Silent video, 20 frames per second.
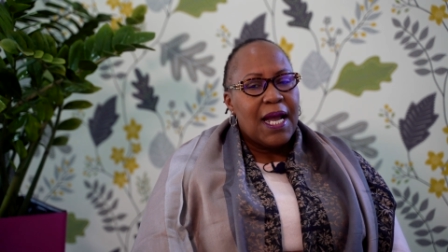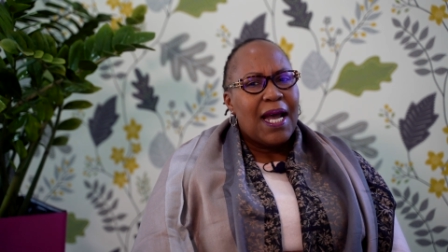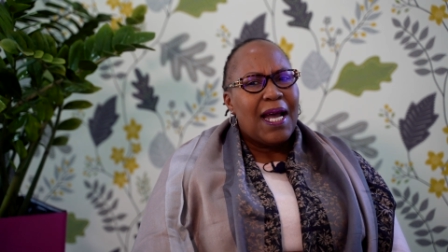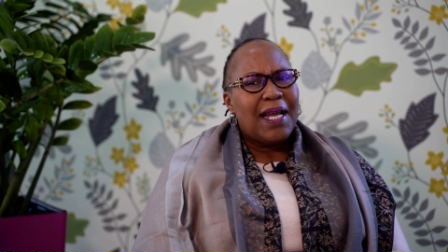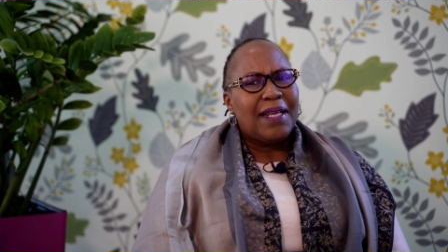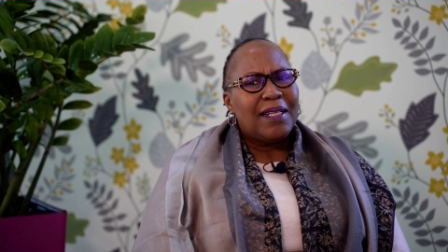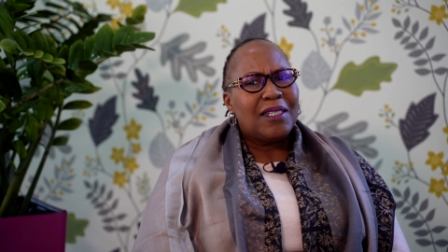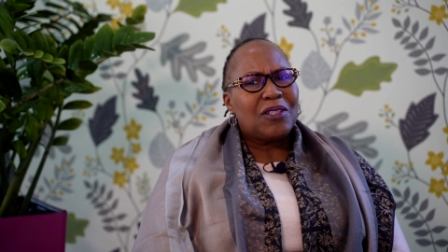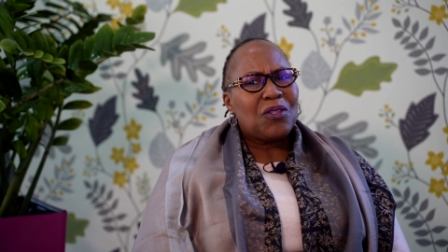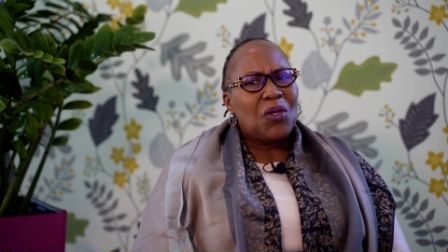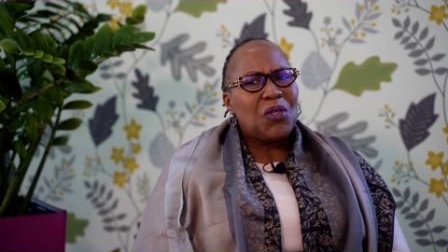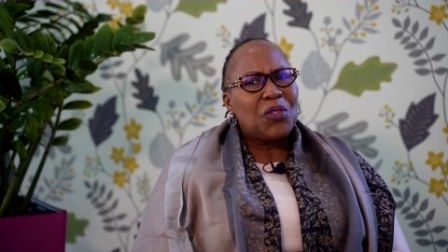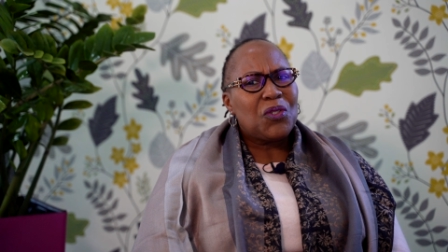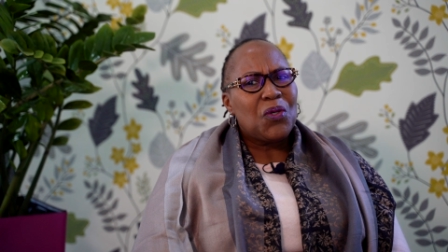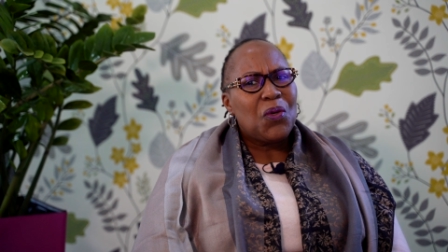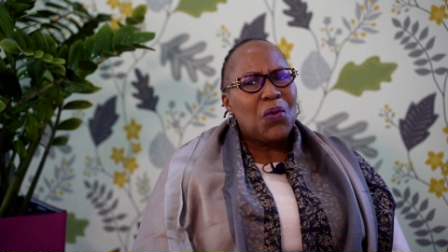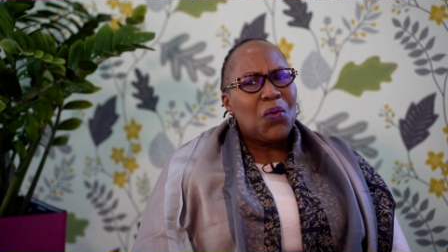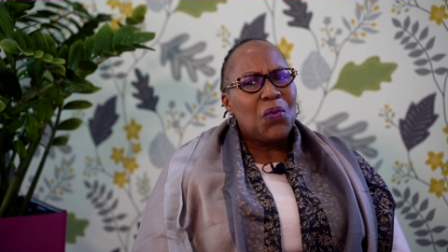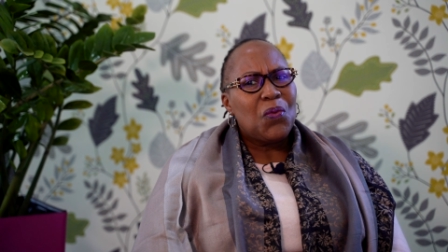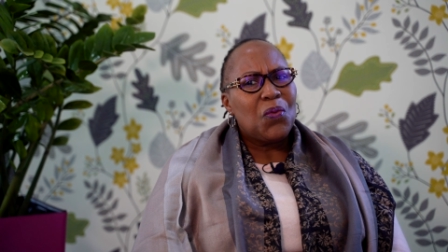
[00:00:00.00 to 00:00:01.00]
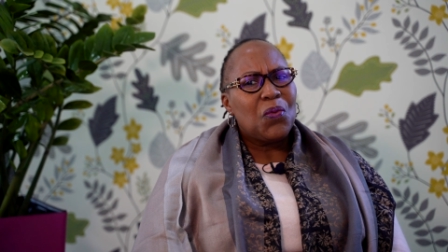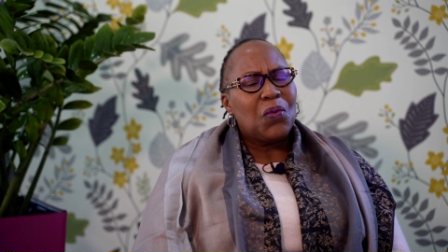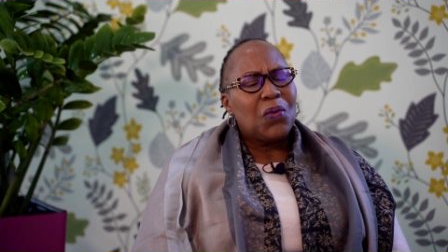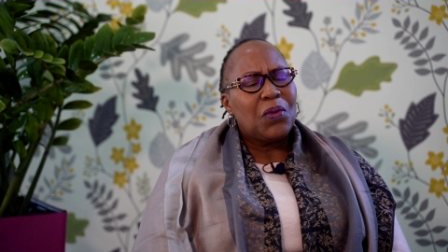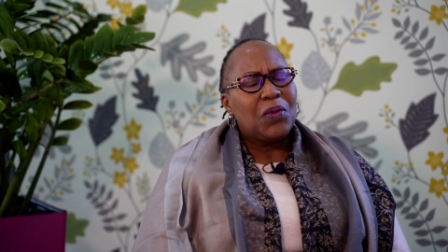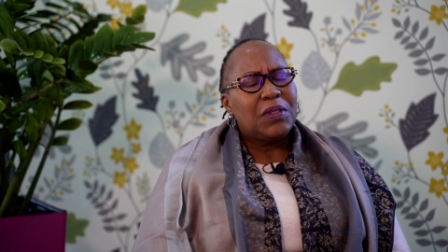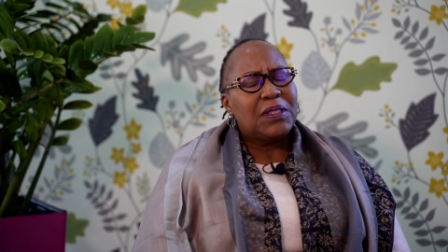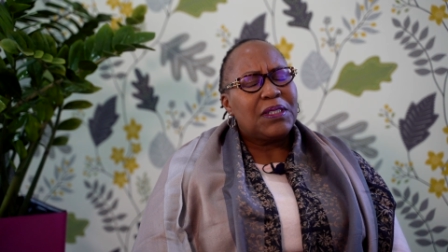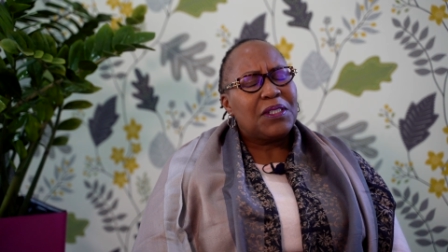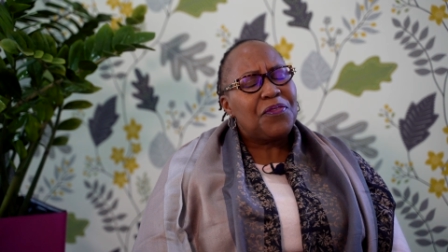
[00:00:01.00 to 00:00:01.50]
And there's also
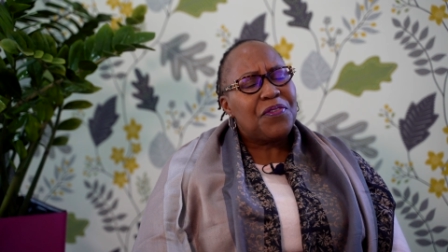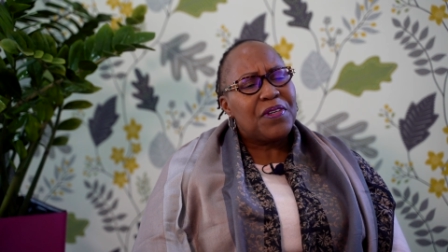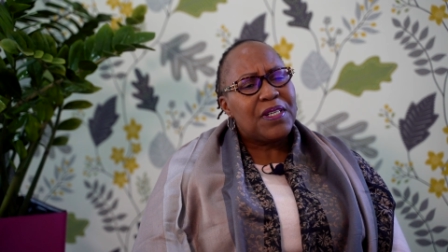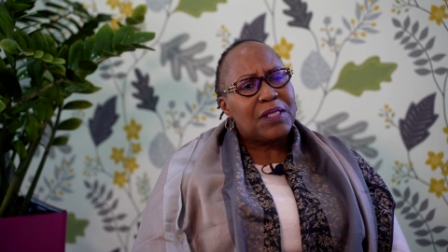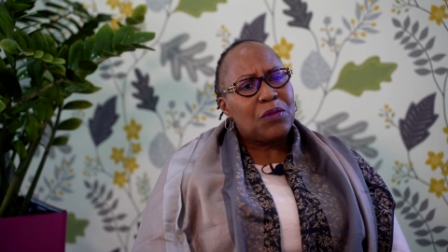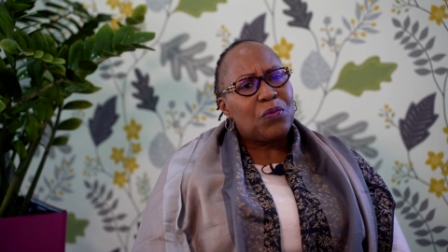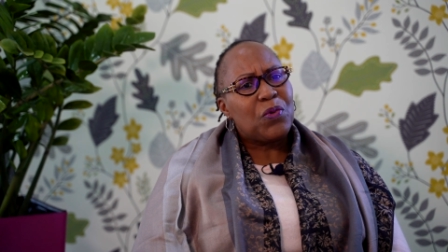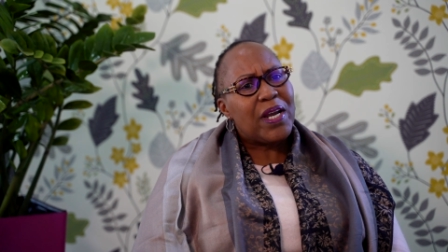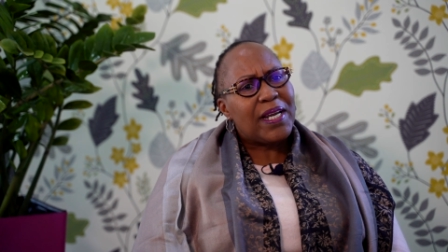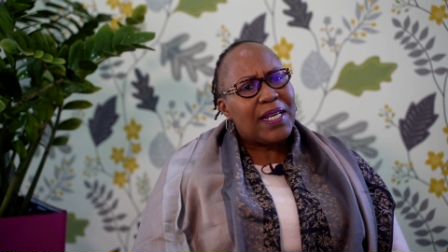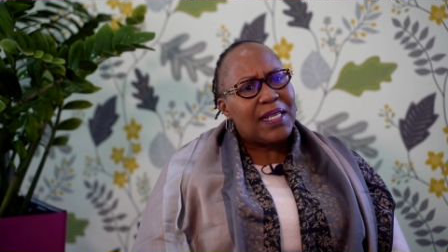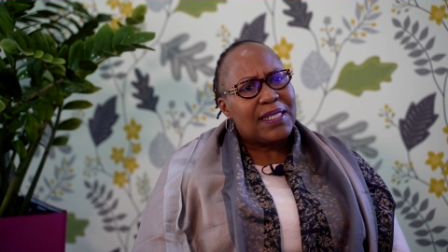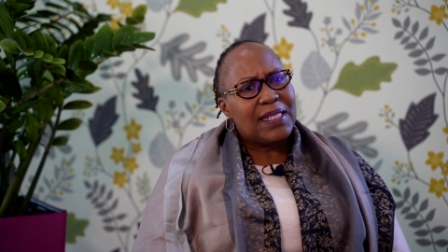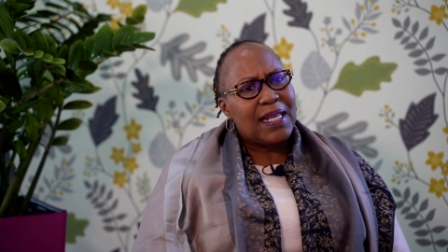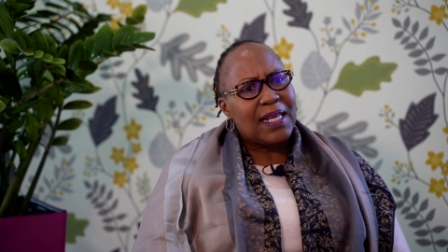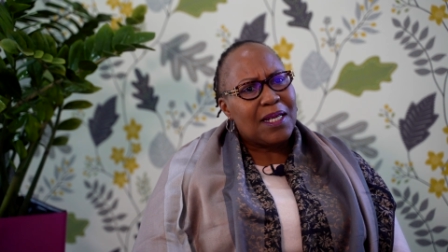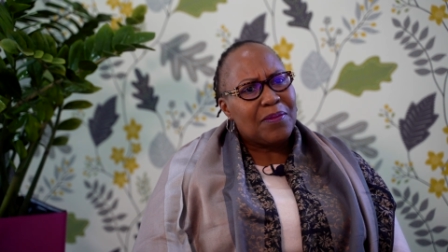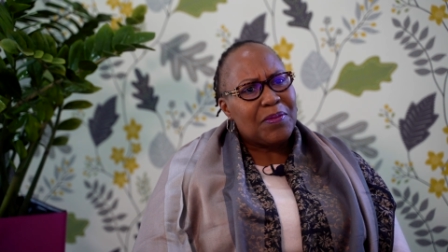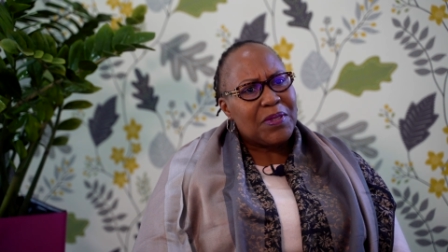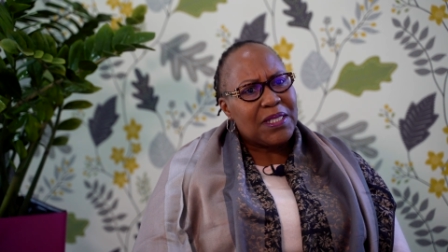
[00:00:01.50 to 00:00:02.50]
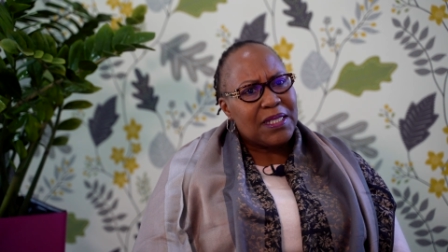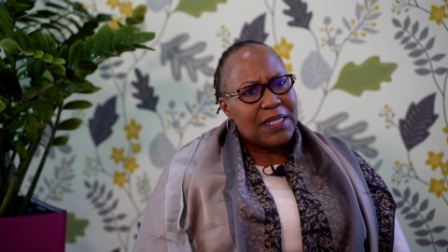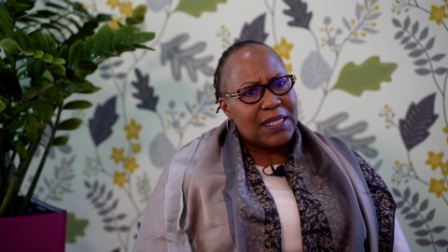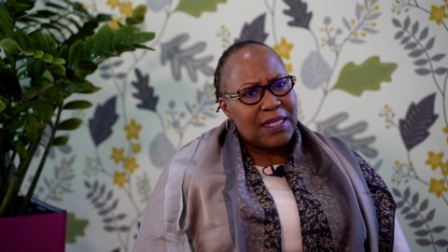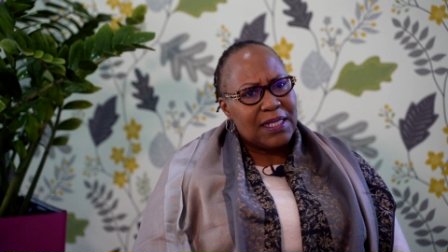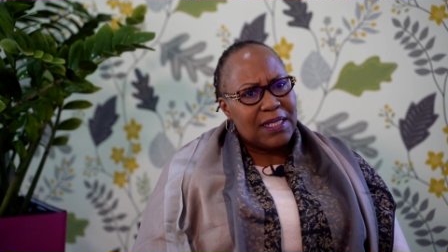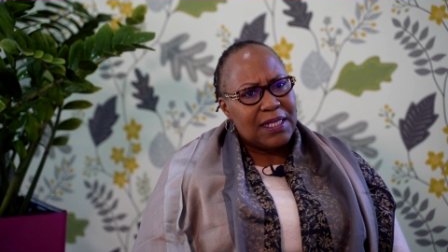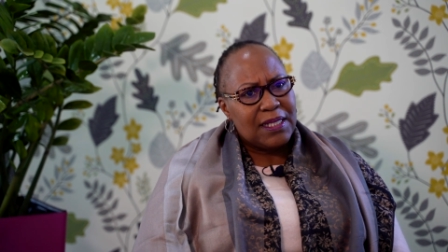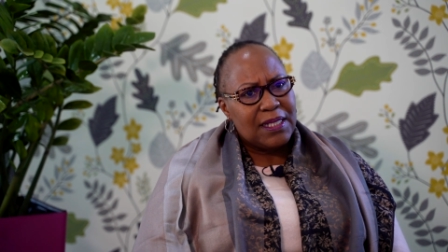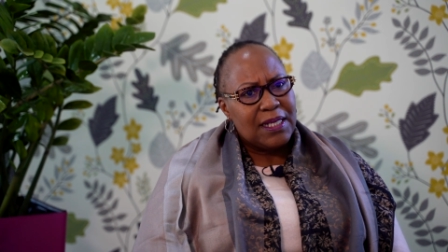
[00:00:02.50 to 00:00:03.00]
different working
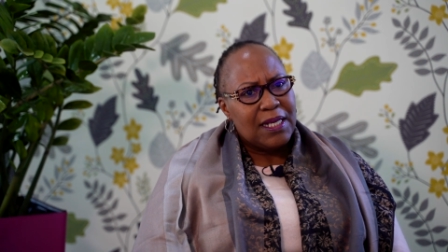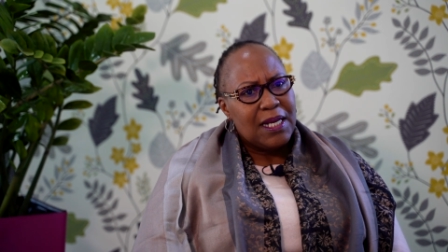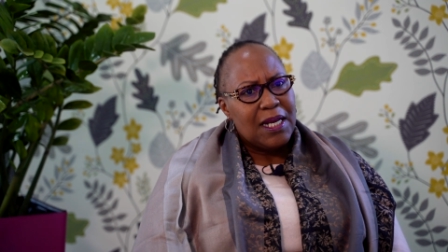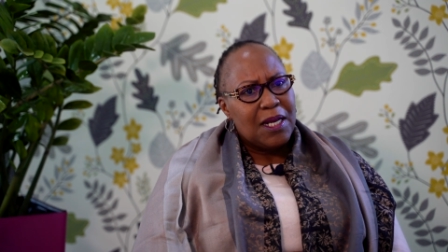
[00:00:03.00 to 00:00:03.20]
circumstances.